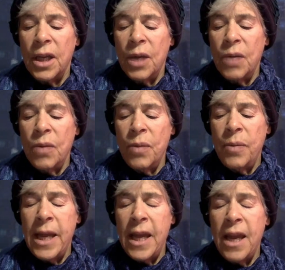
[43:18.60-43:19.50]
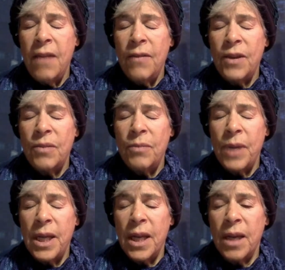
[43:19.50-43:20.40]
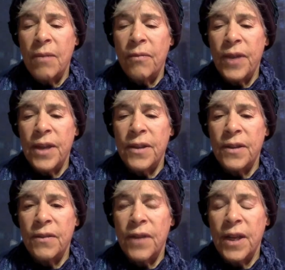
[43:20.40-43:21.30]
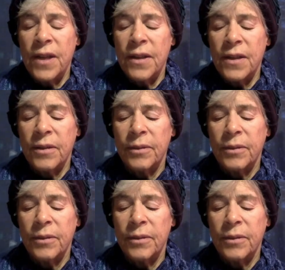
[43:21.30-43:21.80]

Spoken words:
It will be even as meeting him face to face."